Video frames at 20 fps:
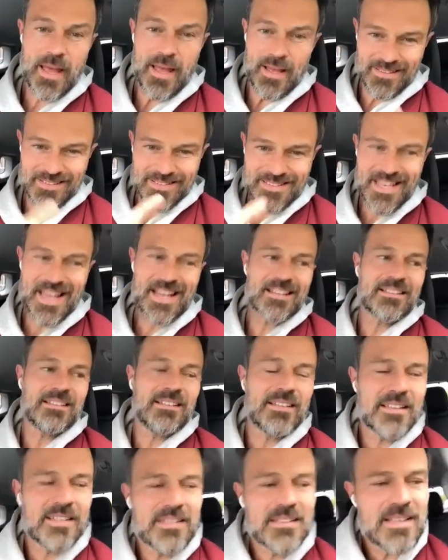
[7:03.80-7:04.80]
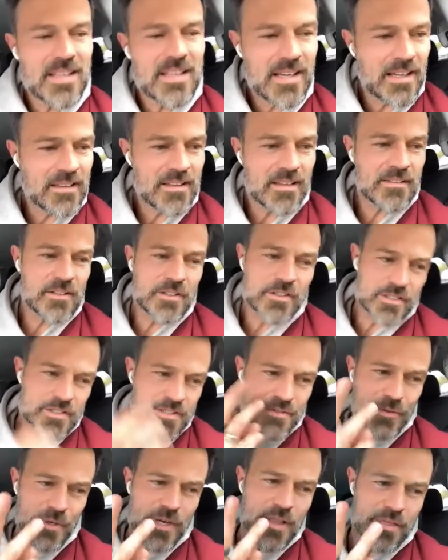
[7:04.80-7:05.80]
Exactly. There's
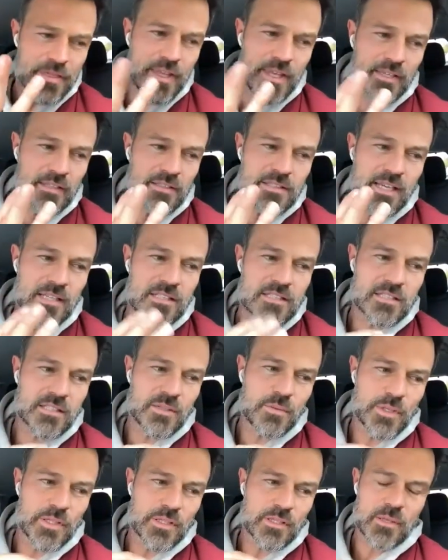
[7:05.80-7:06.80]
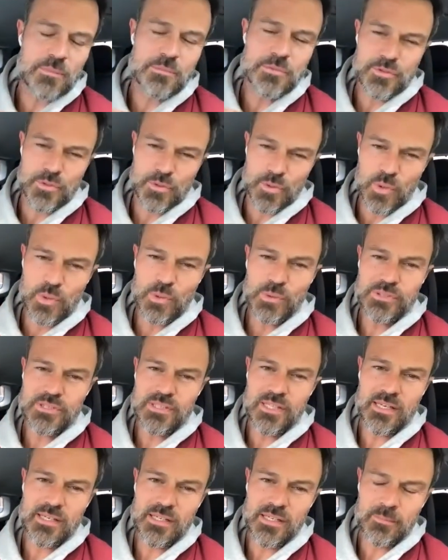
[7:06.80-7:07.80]
three things actually when it comes to goal
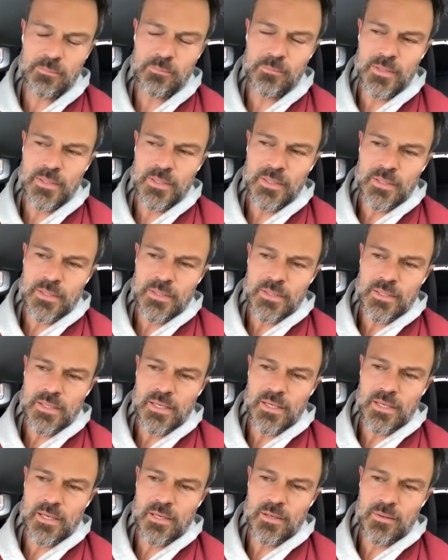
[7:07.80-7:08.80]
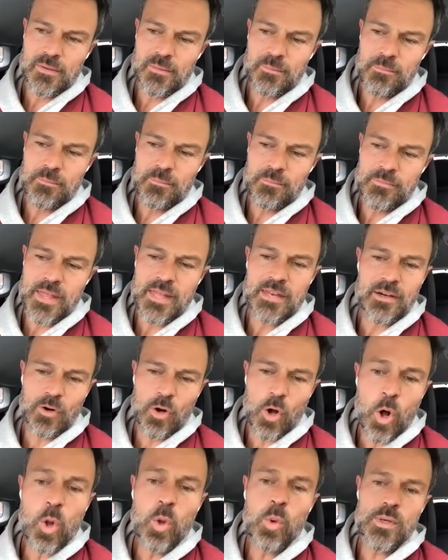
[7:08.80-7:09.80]
setting that are
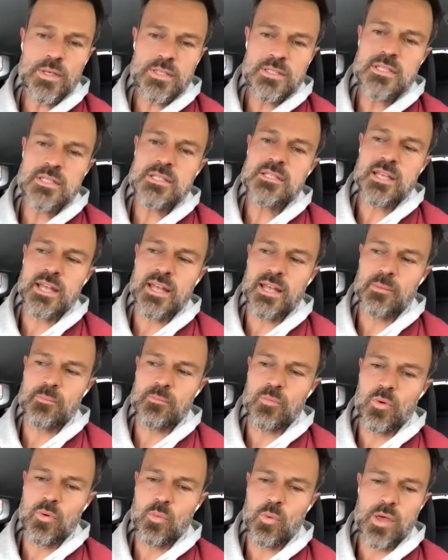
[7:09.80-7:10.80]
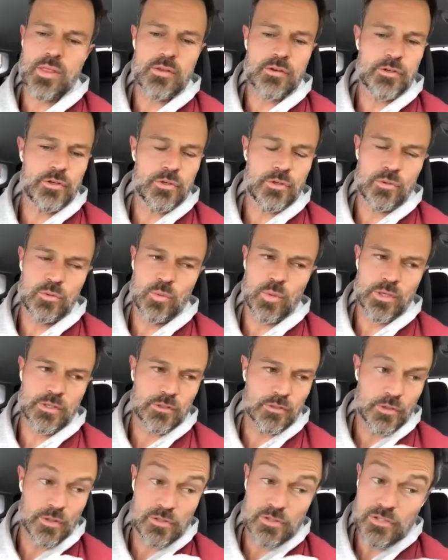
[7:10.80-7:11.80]
always the same. Whether you want
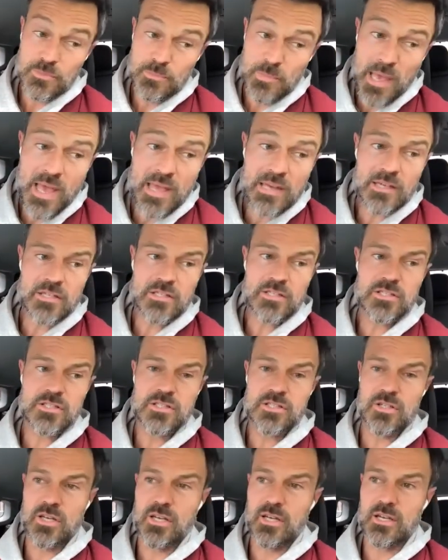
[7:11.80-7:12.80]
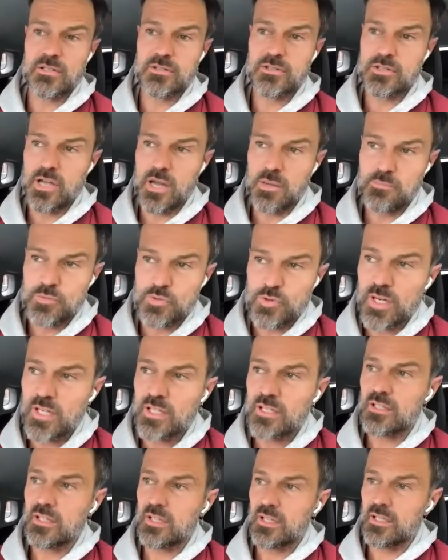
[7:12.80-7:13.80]
to learn Spanish, stop
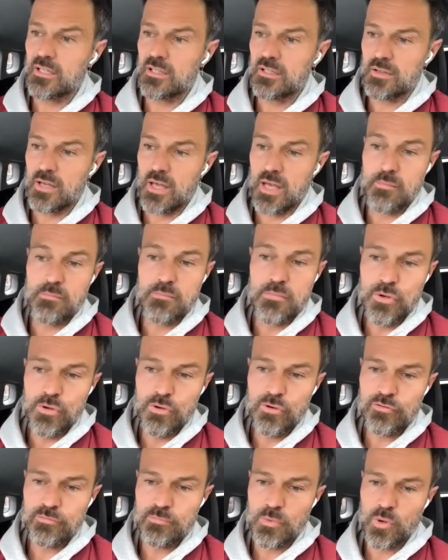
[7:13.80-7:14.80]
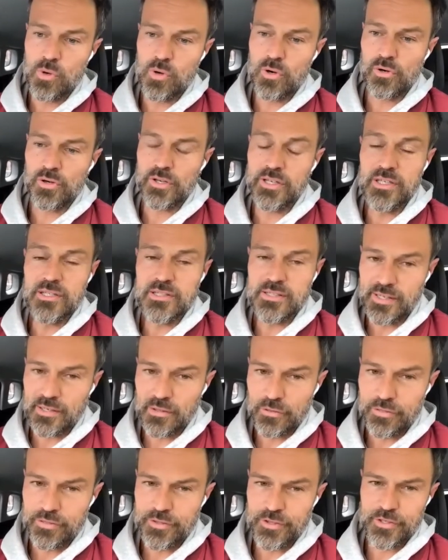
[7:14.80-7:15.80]
drinking, move more, eat
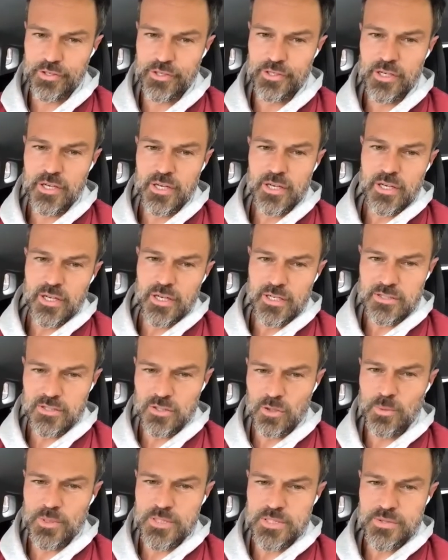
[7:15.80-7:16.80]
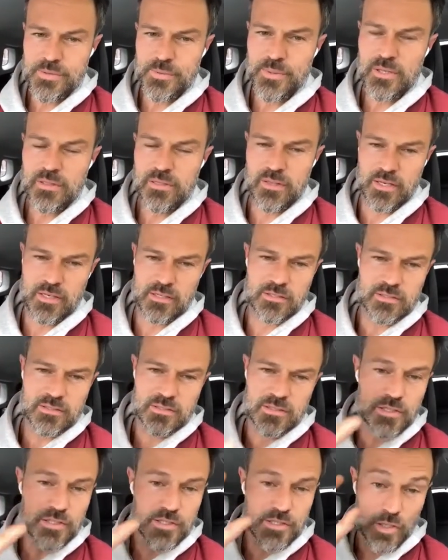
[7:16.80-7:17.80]
healthier, it's always three things.
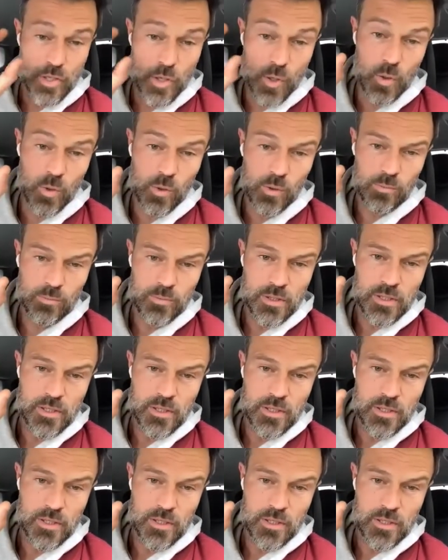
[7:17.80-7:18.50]
There's the goal.